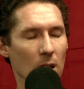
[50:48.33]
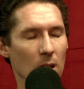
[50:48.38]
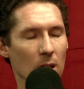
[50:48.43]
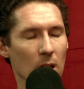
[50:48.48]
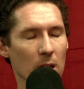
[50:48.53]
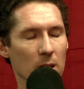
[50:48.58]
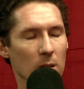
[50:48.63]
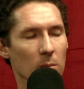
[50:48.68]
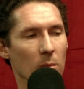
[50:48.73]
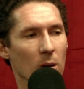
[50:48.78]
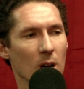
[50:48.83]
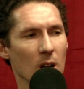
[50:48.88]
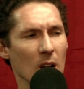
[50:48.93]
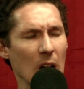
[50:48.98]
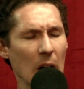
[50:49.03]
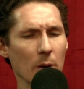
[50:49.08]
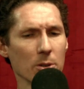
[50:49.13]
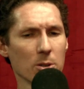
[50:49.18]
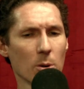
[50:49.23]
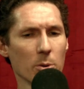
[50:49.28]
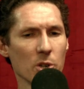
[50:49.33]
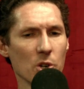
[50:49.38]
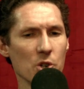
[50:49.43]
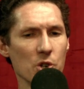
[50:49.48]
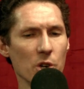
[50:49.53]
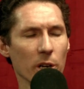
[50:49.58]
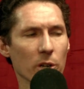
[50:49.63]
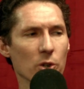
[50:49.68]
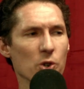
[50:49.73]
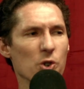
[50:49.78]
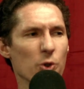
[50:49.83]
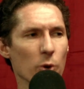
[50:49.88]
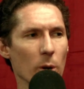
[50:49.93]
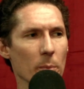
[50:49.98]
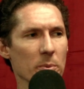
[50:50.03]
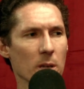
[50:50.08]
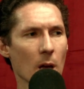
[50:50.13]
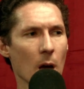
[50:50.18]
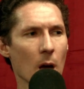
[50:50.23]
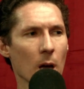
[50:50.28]
I like them. I was always a chicken
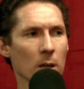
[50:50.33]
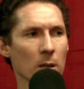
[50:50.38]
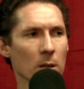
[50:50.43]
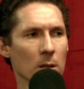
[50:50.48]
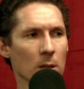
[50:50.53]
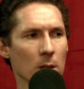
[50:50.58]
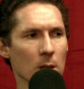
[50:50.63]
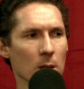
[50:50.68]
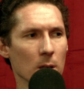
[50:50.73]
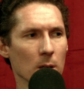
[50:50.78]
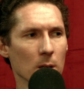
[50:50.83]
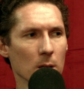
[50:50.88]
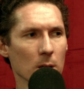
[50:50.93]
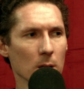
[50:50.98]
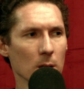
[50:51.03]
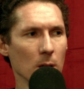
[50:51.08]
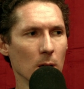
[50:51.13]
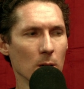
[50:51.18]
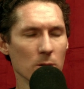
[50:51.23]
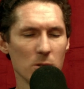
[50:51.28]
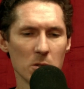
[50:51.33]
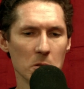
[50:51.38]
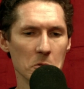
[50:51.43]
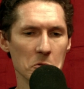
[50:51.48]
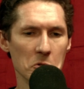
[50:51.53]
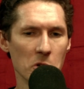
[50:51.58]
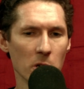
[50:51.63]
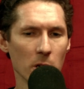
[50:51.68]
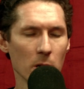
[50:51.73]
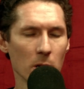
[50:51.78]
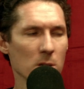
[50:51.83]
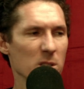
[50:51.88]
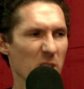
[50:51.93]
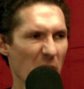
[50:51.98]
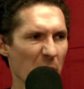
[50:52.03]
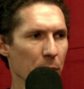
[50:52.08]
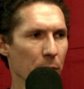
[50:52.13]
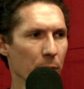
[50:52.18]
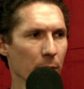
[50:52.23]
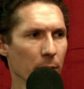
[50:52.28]
strips guy. You know, just a chicken
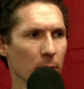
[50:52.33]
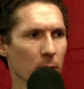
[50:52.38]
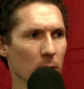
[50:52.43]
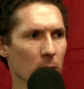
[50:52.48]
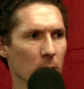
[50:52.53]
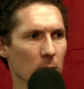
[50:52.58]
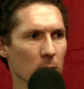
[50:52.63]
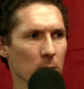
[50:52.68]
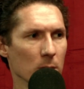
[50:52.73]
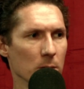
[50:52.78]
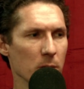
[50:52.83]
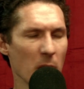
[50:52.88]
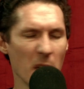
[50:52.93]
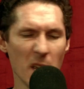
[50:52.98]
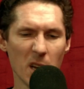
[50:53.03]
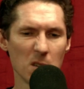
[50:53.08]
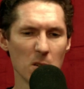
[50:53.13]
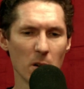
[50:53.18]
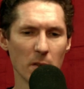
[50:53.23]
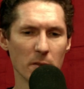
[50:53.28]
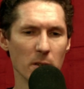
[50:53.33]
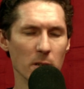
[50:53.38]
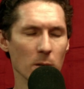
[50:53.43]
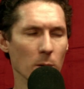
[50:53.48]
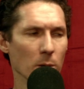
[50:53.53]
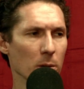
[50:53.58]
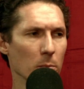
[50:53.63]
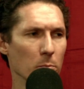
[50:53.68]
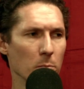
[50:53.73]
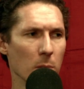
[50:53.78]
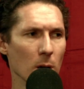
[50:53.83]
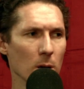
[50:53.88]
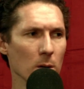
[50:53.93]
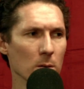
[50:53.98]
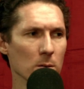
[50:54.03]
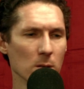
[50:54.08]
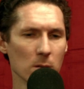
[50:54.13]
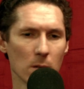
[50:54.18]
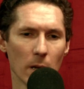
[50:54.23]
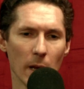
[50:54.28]
tender dank. Don't have to deal with the
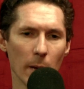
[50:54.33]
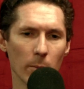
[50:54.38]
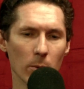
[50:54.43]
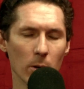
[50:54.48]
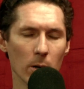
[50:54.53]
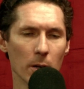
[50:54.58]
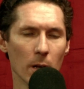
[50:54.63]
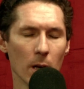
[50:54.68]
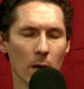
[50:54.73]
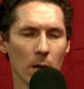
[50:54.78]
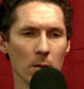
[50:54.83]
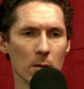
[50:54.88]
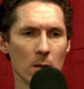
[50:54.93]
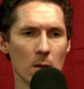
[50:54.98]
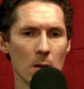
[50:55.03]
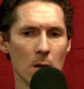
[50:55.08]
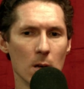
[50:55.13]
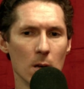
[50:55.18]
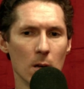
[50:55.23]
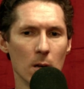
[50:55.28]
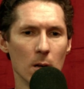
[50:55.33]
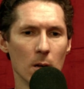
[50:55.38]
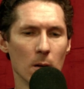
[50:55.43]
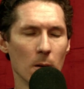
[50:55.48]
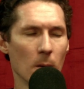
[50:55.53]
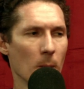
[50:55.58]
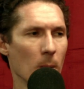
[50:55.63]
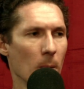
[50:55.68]
bone. Just hammer it down. Well, yeah, there's great